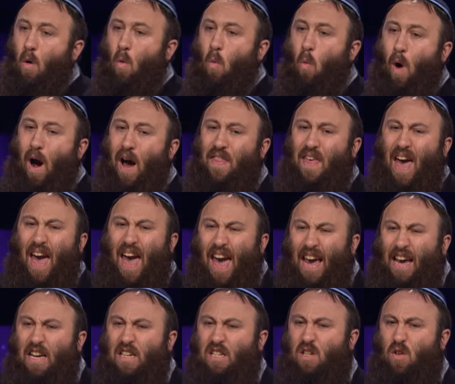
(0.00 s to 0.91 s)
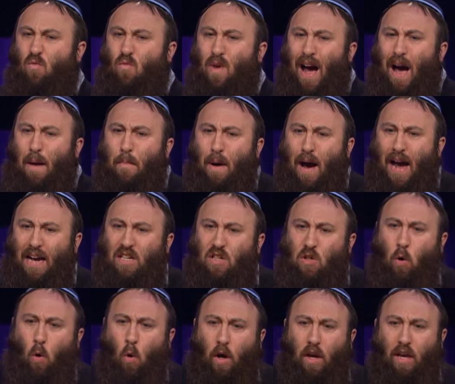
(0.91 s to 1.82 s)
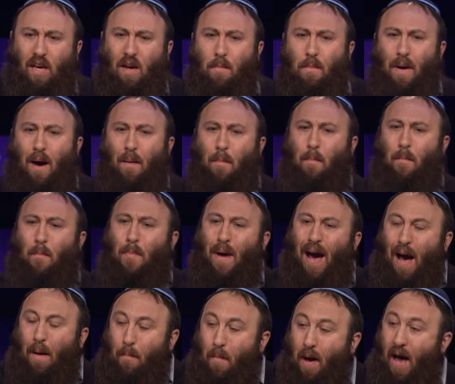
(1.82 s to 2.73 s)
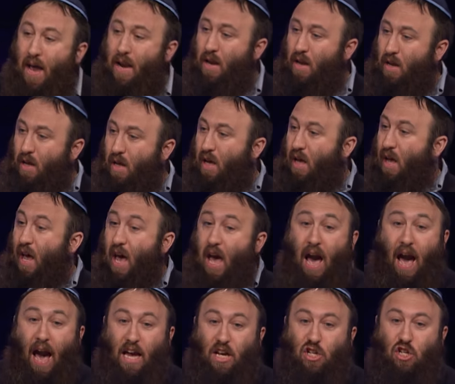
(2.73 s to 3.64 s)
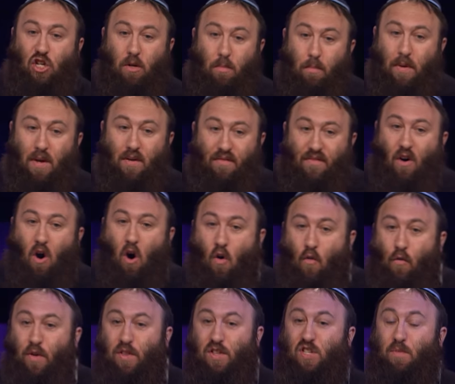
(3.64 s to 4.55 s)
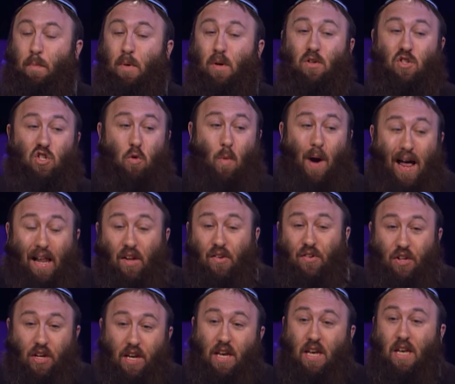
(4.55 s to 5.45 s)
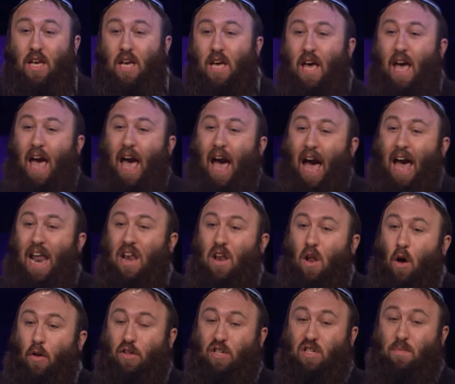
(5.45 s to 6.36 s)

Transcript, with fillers: Why the heck is a rabbi talking about Batman? I should be involved with spirituality and not